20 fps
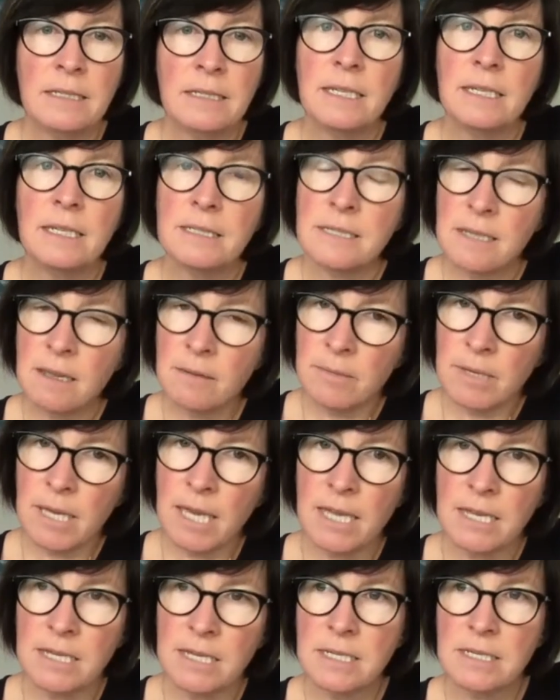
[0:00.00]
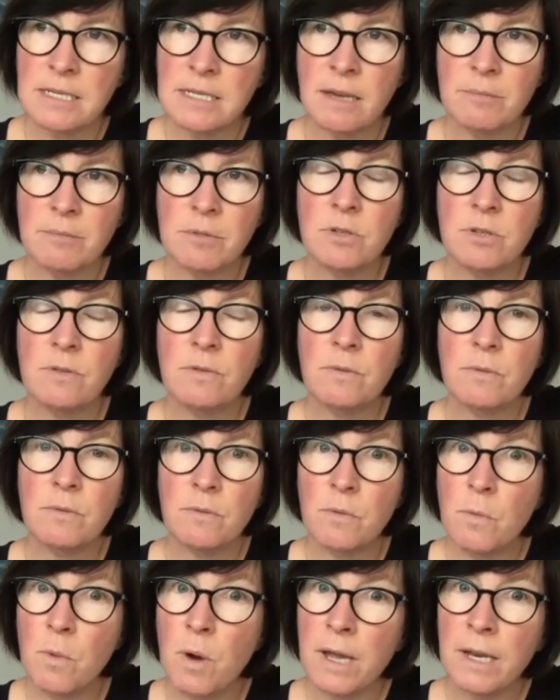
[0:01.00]
in some cases, up to
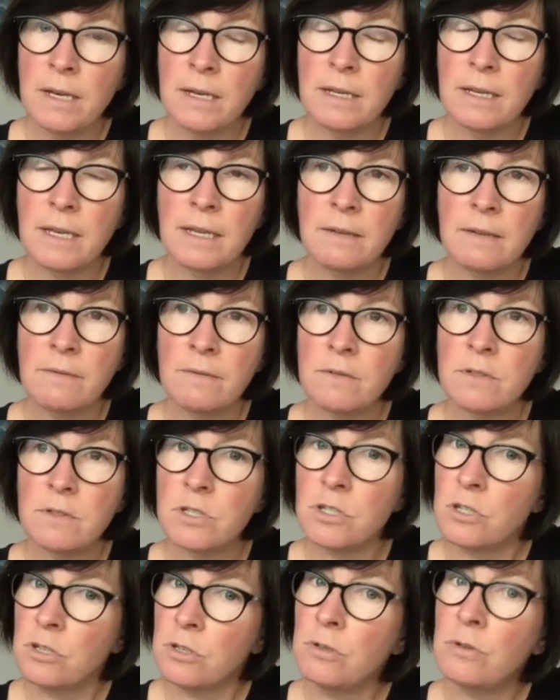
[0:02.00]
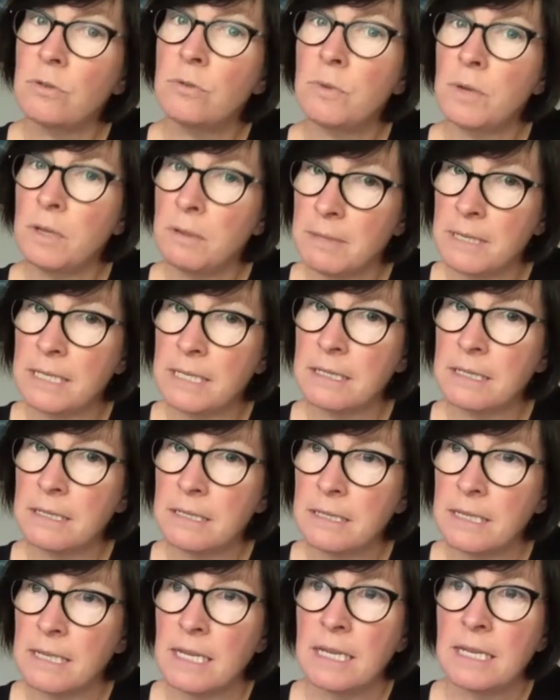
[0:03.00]
1 in 2 women
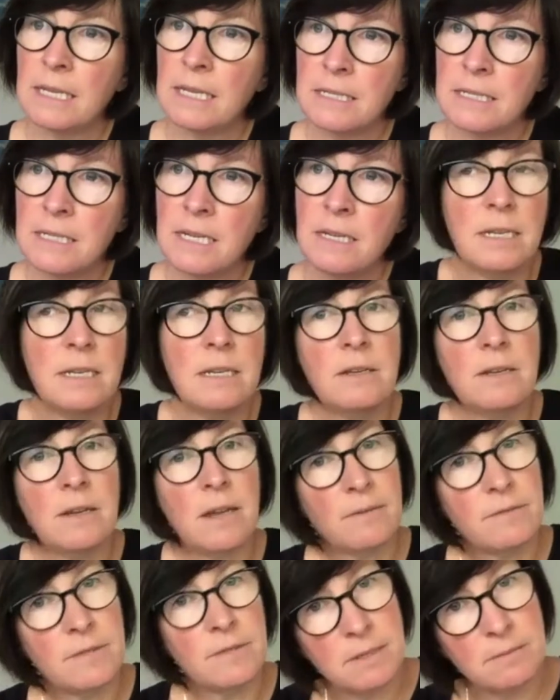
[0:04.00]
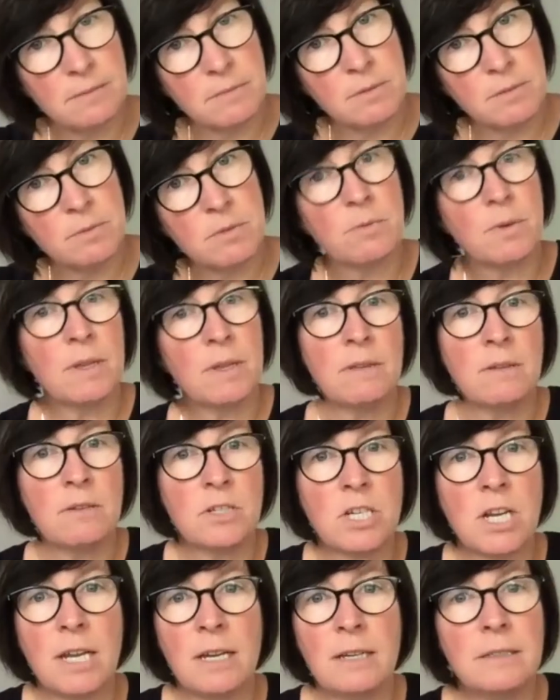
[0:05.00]
continue to have symptoms when their
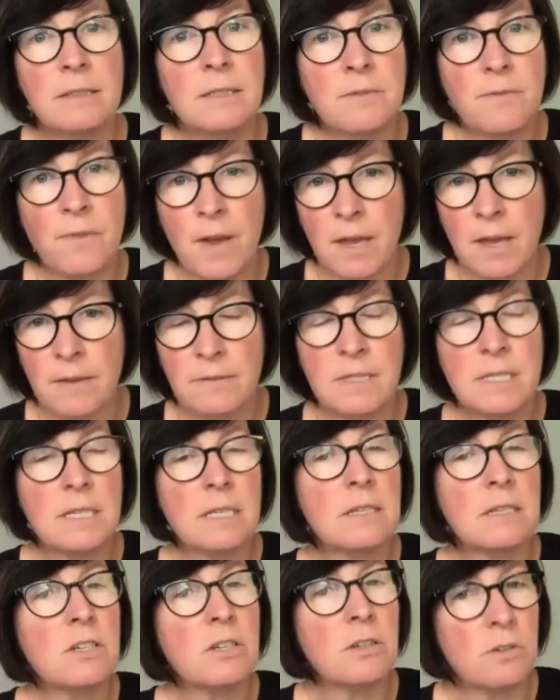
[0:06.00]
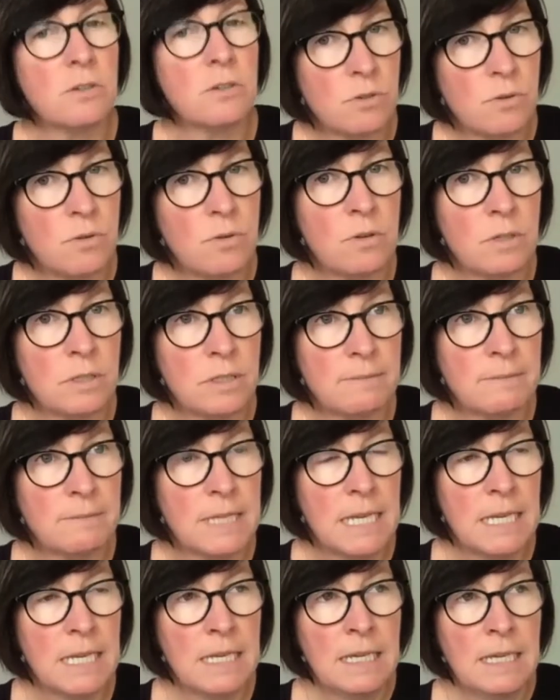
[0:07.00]
child is 5 and 6 years old.
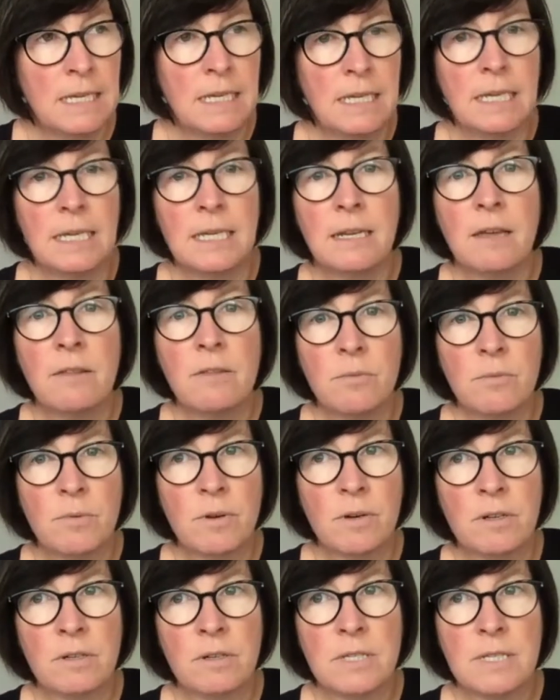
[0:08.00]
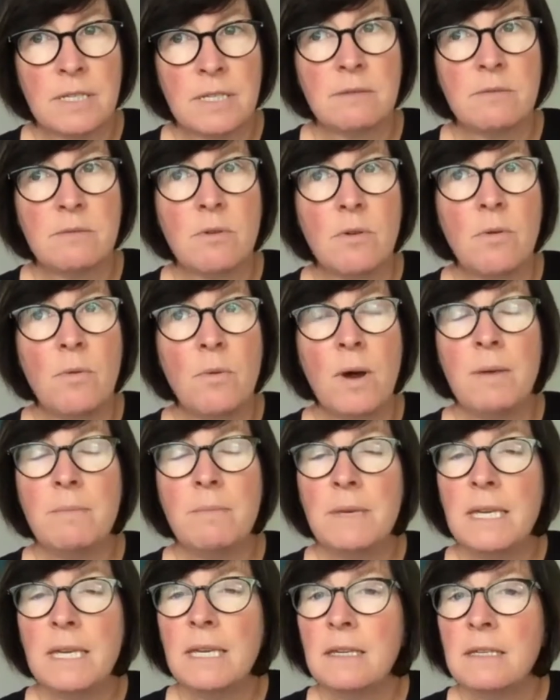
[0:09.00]
In other words, what
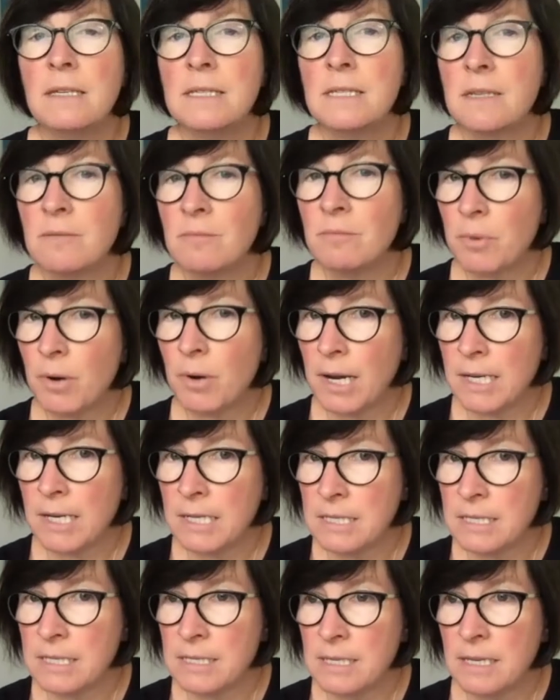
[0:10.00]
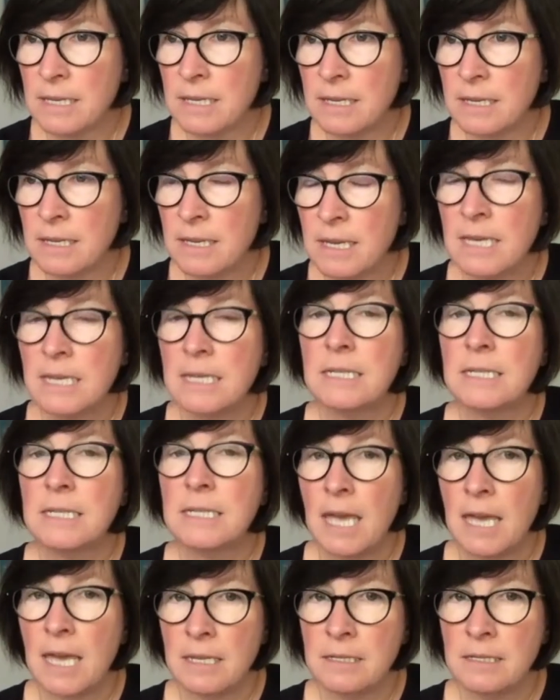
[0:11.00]
begins in pregnancy
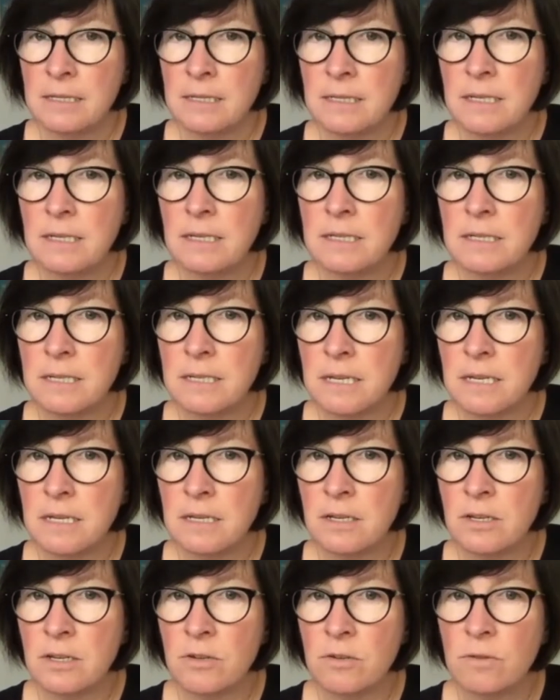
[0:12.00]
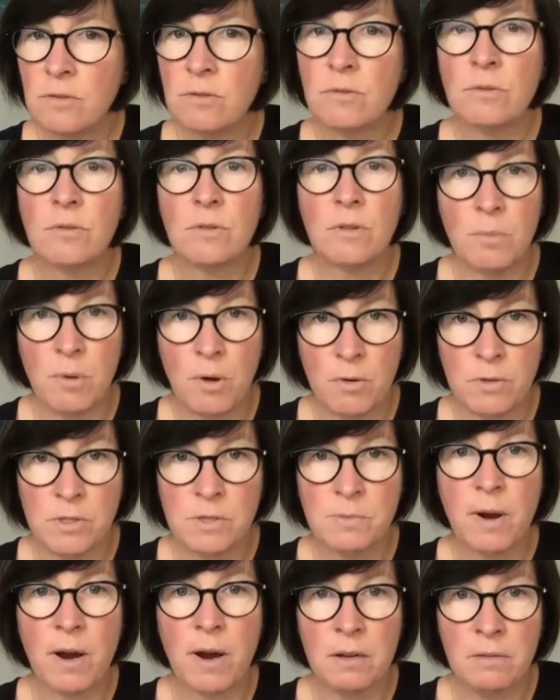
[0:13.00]
tends to continue through the
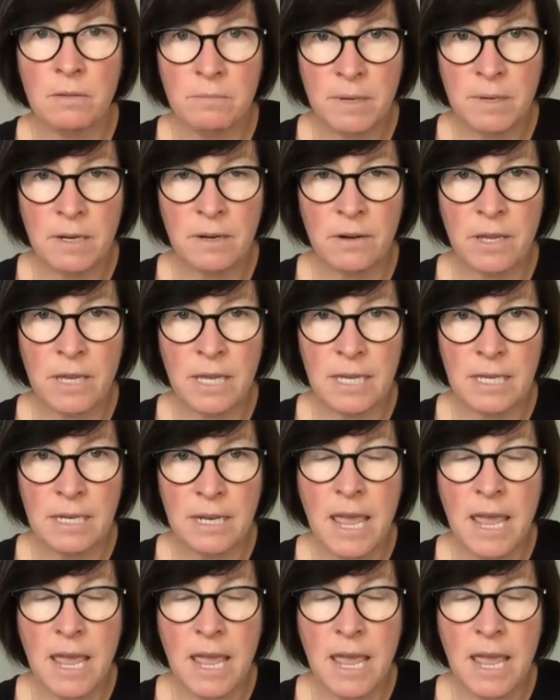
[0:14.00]
postpartum period